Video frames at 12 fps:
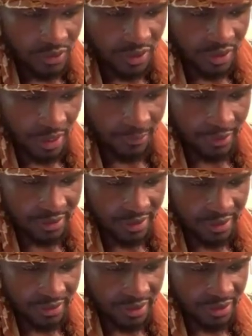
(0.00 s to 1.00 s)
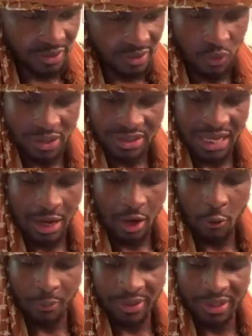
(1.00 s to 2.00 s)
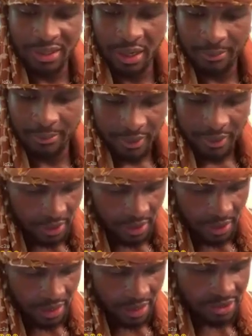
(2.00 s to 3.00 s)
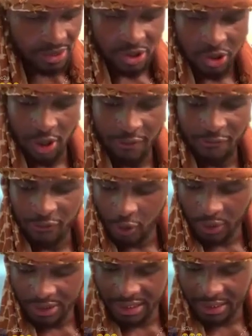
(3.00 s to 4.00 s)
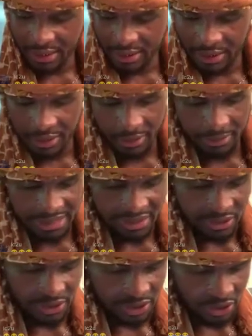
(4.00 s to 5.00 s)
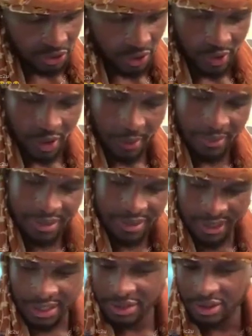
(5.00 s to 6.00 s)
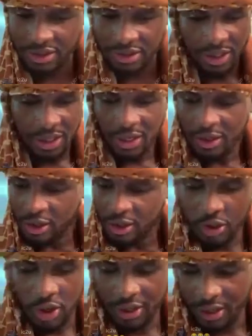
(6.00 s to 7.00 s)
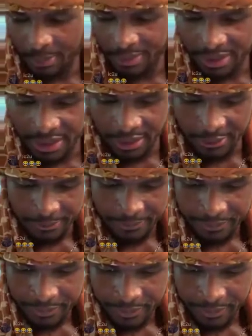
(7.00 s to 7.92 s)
Oh, it's a couple of things, because once I open it up, it just starts flowing in. The messages start coming in. They just start coming in.